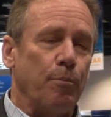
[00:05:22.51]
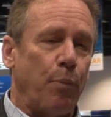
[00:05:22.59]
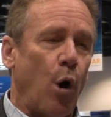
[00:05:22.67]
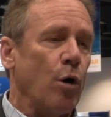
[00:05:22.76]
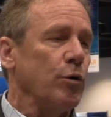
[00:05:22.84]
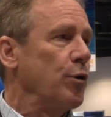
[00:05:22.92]

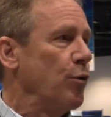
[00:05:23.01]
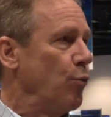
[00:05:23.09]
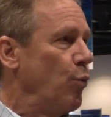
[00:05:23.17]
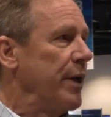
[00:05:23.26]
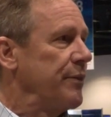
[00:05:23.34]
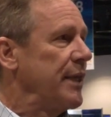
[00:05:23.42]
partner
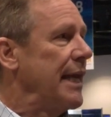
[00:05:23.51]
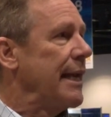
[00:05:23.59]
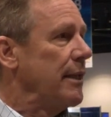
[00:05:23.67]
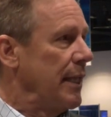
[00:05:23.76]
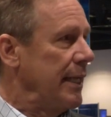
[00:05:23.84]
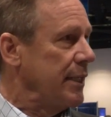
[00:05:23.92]
with the
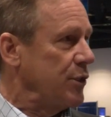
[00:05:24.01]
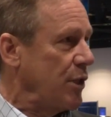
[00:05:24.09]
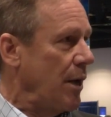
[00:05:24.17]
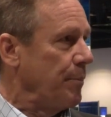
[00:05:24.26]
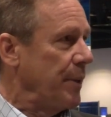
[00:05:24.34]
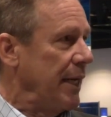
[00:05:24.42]
analytics
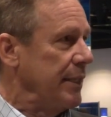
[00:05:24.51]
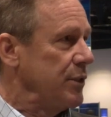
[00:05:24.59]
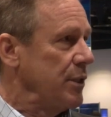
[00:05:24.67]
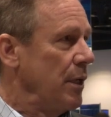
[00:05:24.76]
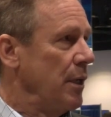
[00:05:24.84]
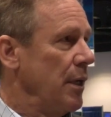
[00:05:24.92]

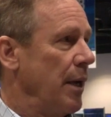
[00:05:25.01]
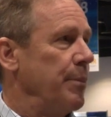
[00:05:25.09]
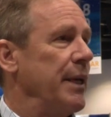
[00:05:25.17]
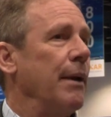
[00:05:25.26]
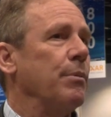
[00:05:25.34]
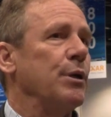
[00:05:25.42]
companies and
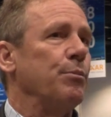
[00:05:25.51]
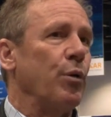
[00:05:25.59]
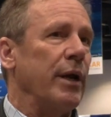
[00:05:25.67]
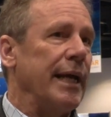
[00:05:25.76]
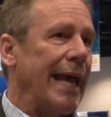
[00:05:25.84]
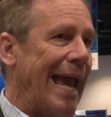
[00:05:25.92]
be able to
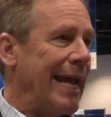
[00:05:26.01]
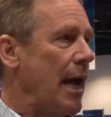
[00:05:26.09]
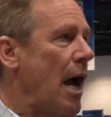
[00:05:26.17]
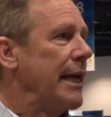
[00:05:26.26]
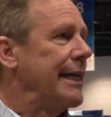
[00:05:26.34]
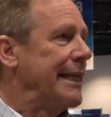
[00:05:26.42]
bring
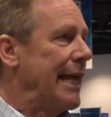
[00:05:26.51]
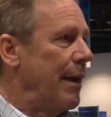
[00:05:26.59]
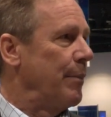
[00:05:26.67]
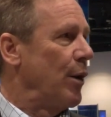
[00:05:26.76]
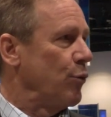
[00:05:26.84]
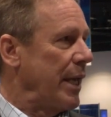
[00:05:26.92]
AI and
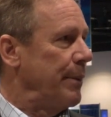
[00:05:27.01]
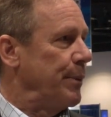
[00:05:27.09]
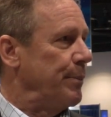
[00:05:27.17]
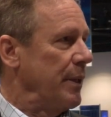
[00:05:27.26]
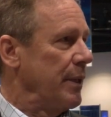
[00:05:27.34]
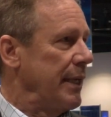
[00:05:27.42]
ML
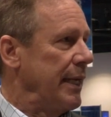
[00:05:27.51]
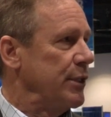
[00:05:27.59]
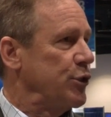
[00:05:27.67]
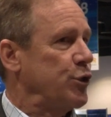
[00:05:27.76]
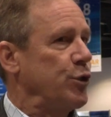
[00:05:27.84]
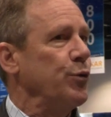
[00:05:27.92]

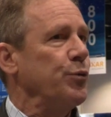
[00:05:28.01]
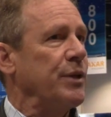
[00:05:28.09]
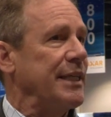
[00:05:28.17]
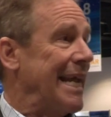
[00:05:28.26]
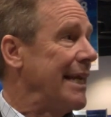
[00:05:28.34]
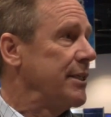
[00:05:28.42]
capabilities to
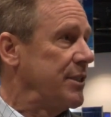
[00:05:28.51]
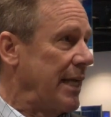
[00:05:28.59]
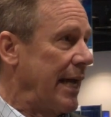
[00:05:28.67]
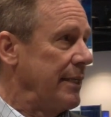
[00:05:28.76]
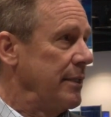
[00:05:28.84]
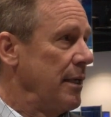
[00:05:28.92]
the data
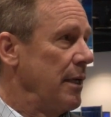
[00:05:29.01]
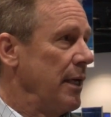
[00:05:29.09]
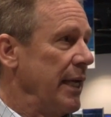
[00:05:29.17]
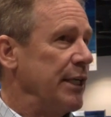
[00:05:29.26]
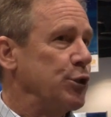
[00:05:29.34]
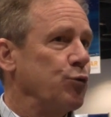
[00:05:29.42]
set
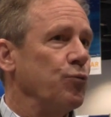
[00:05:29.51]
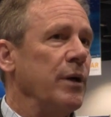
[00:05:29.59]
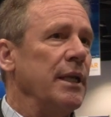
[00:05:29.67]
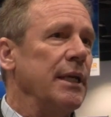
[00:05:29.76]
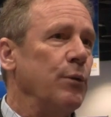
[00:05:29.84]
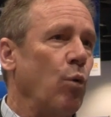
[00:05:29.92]
is
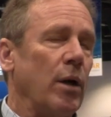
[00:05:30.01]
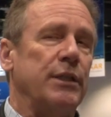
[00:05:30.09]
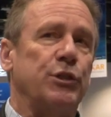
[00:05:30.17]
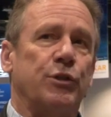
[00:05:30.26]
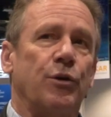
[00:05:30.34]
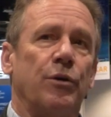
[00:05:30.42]
really what
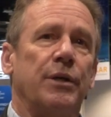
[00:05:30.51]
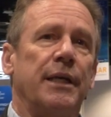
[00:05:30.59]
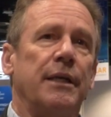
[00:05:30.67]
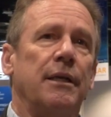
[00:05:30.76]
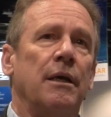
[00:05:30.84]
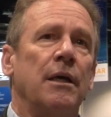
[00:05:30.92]
is
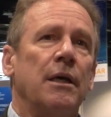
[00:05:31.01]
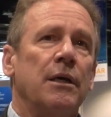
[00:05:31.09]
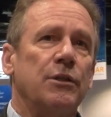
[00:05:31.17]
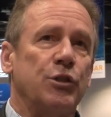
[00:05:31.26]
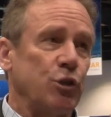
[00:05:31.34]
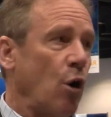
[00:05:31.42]
turning
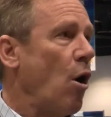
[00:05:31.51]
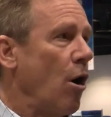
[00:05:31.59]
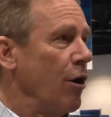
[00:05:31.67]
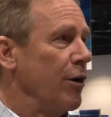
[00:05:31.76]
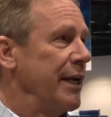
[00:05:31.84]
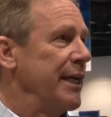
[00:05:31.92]

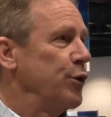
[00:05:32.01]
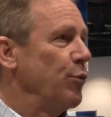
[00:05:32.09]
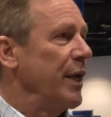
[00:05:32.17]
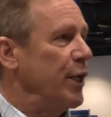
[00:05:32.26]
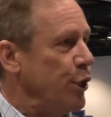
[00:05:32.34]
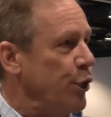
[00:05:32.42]
SAR into
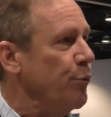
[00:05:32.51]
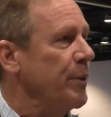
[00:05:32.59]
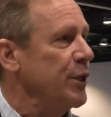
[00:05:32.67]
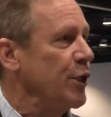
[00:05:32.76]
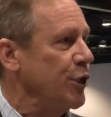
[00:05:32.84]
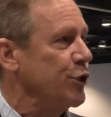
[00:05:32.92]
a
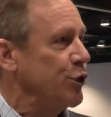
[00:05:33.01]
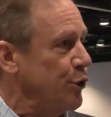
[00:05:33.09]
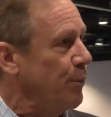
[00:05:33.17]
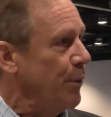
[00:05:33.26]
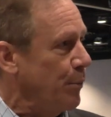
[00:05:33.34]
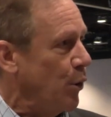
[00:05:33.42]
human
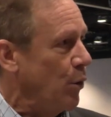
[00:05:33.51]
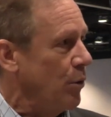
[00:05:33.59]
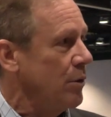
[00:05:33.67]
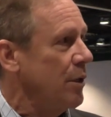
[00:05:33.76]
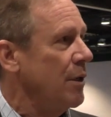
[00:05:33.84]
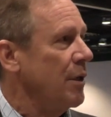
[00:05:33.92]

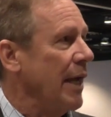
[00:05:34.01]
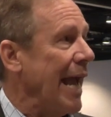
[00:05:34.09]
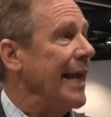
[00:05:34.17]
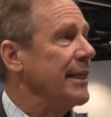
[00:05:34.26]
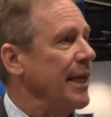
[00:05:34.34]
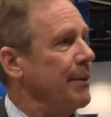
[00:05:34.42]
consumable
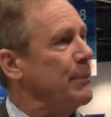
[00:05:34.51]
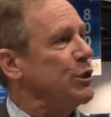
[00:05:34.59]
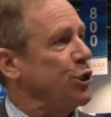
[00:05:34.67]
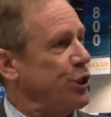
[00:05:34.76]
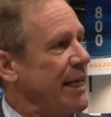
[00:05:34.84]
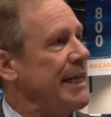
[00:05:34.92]
and a
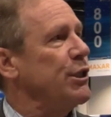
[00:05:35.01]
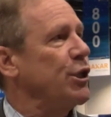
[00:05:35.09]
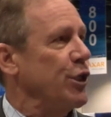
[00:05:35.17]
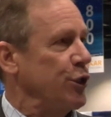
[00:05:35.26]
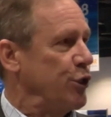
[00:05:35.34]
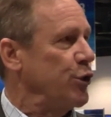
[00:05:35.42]
machine
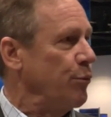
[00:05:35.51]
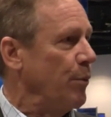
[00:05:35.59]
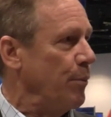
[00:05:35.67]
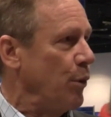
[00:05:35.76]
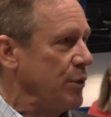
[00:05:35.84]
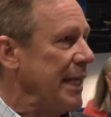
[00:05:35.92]

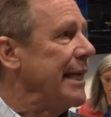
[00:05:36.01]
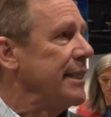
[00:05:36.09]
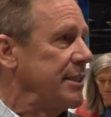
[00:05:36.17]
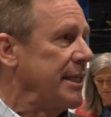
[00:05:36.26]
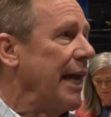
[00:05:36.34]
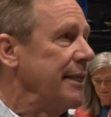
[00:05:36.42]
consumable data
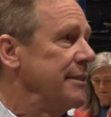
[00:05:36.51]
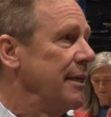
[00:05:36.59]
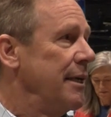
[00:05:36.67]
set.